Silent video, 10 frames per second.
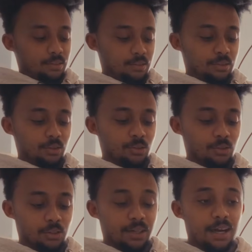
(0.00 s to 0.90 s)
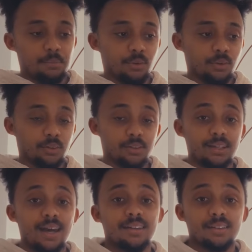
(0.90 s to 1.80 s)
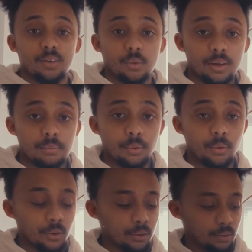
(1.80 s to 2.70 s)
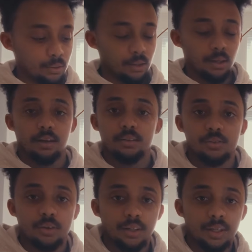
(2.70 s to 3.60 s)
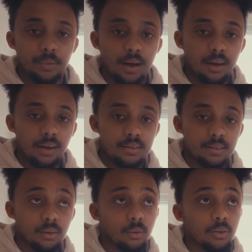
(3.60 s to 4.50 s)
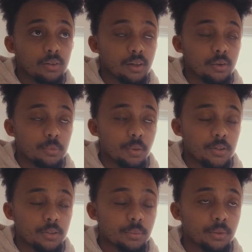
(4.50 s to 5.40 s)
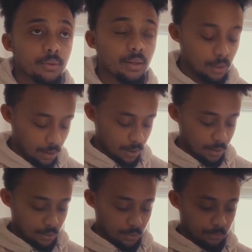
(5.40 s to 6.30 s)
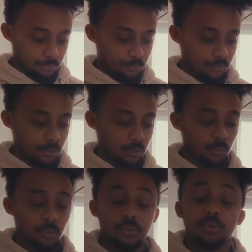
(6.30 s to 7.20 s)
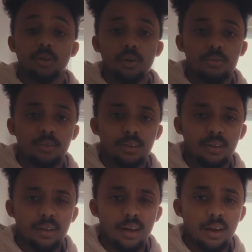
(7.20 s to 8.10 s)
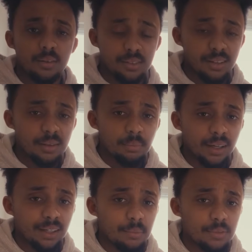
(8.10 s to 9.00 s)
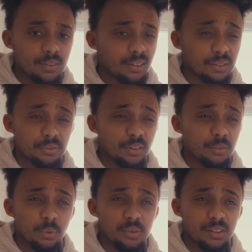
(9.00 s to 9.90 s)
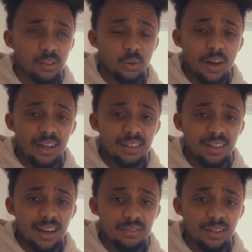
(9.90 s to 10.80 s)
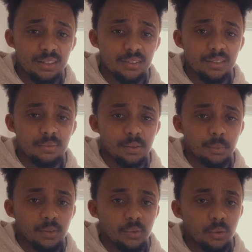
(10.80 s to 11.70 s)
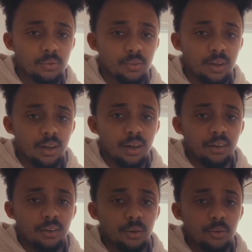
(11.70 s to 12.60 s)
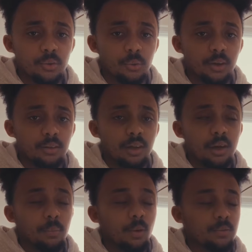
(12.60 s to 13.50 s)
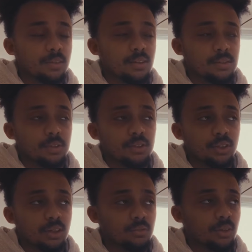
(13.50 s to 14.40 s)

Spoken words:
And you've got turn the camera on. Settings are quite important. Try and keep the ISO as low as possible. Also, you got, I'd say, pick an aperture like 5.6 or 8. F8 seems to be sort of the go-to one, but obviously this means you're gonna have